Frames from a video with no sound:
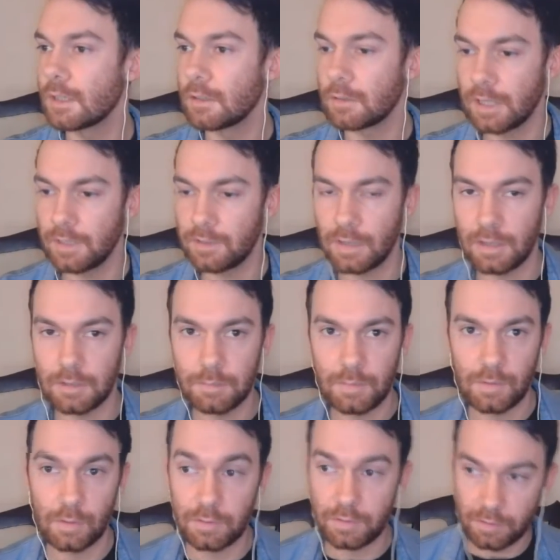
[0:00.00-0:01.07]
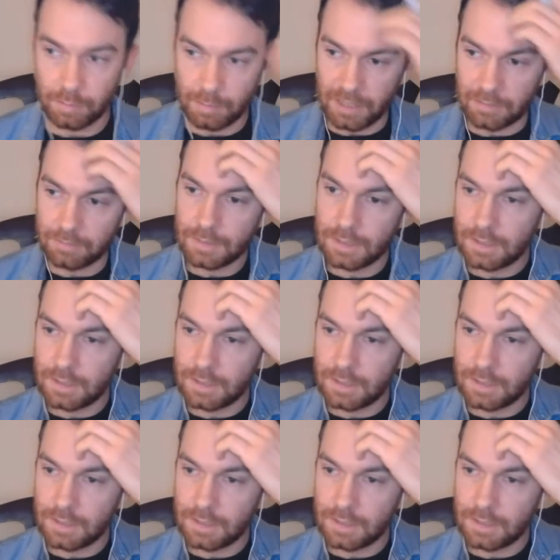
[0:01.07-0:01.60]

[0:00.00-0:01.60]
Okay, he's gone. So it's just me.